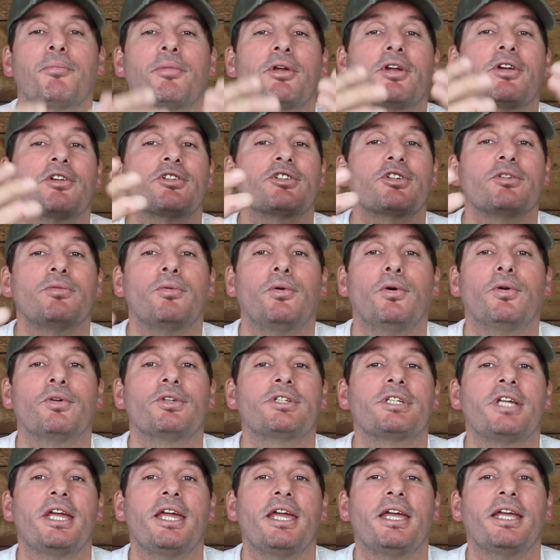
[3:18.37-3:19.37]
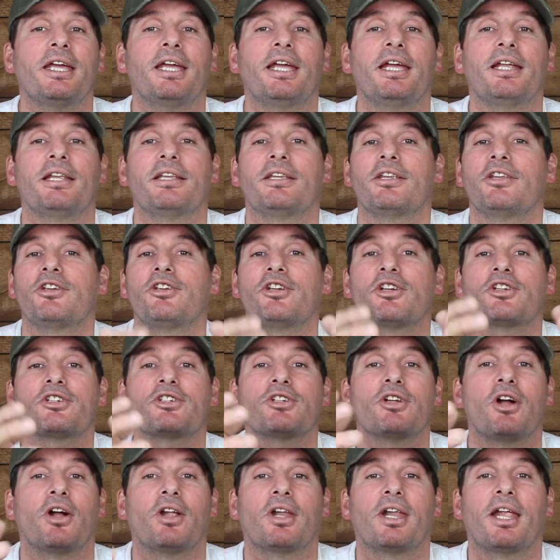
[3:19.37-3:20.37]
because they won't take it. They're just
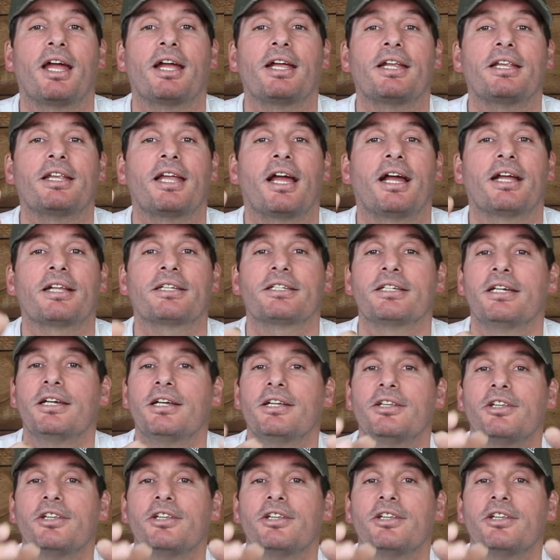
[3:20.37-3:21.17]
not like that.